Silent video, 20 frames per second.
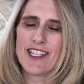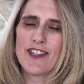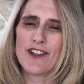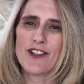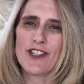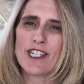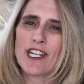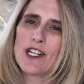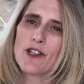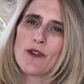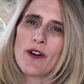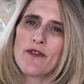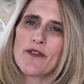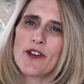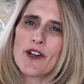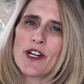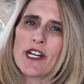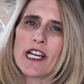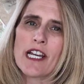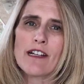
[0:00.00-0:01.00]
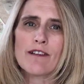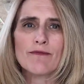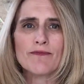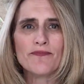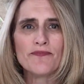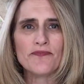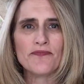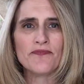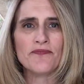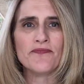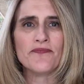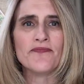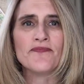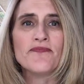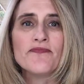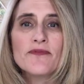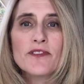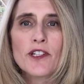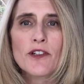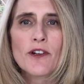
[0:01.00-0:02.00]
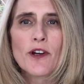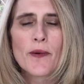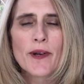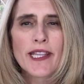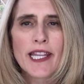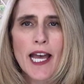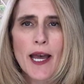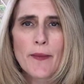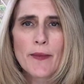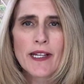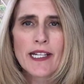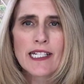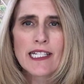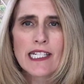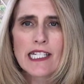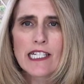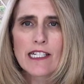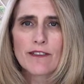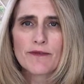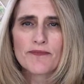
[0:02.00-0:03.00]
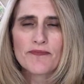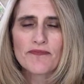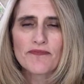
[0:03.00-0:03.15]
Thursday at 12:30. You know what that means.